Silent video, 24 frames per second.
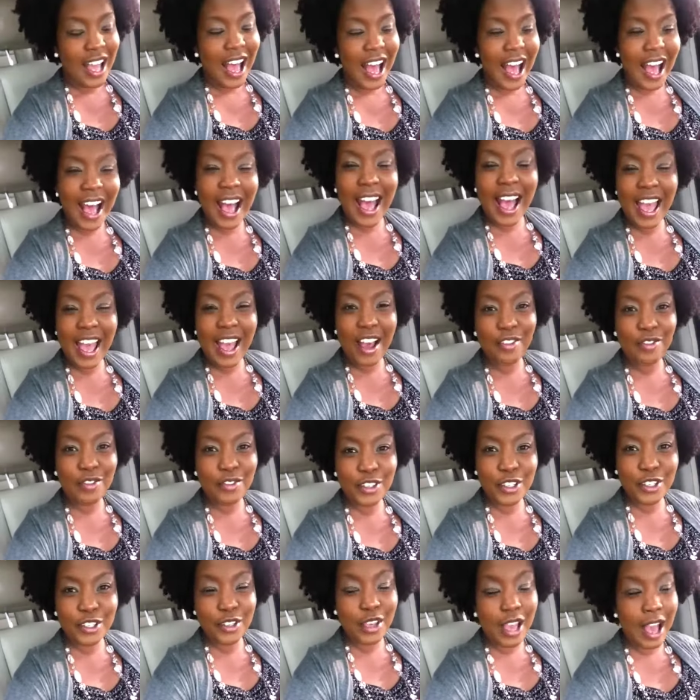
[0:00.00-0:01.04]
I have
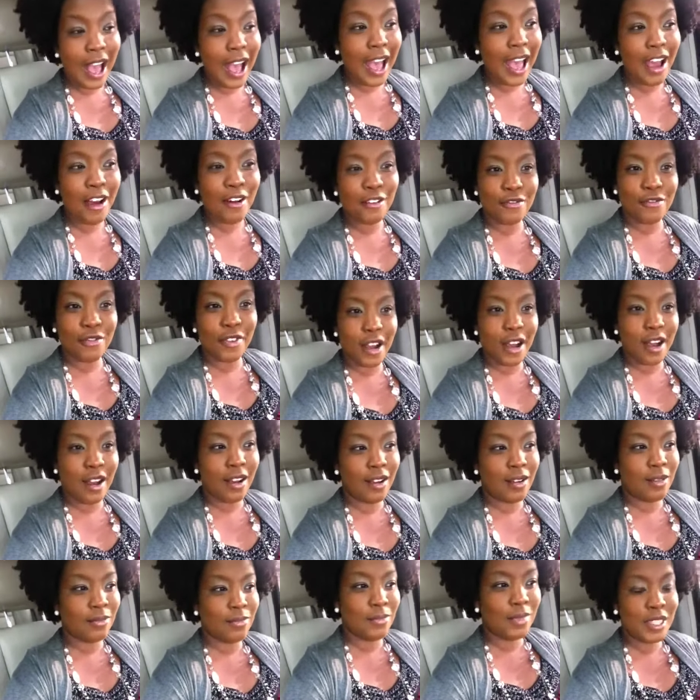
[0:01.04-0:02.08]
I have
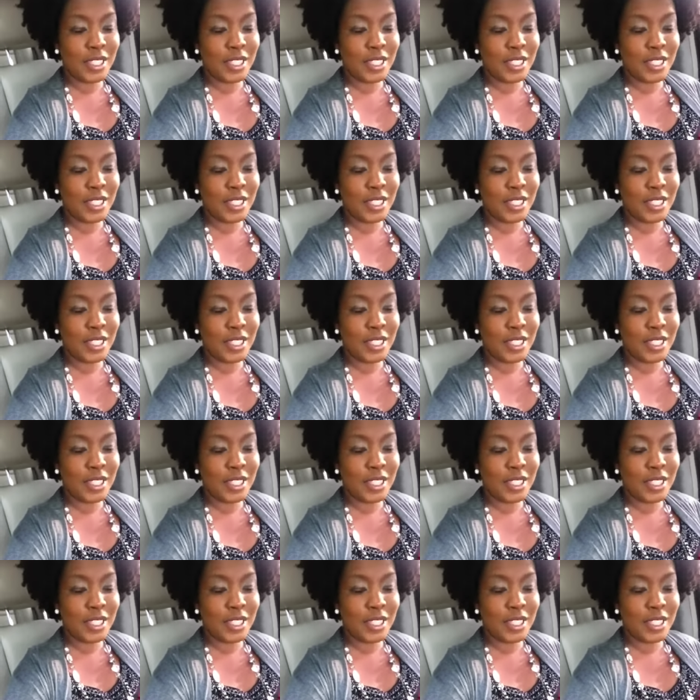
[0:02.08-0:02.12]
um,